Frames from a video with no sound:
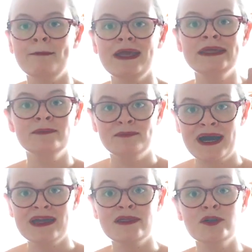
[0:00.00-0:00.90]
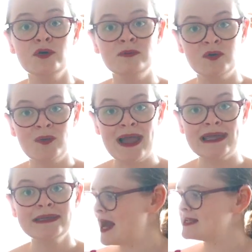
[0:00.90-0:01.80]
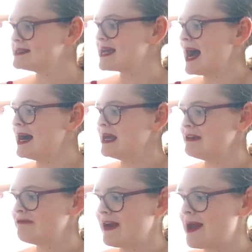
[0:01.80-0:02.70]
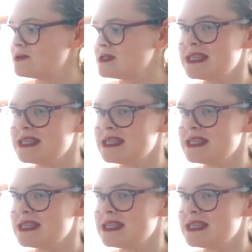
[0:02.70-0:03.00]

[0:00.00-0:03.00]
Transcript: eat by the normal way. And I found